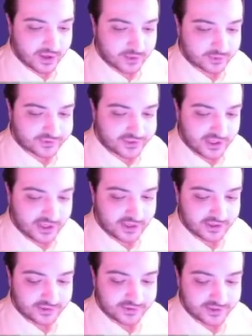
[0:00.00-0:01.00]
You'll see
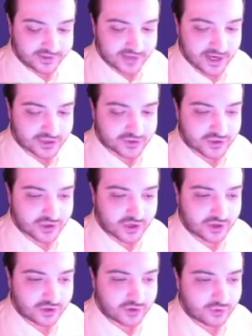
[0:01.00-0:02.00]
this actually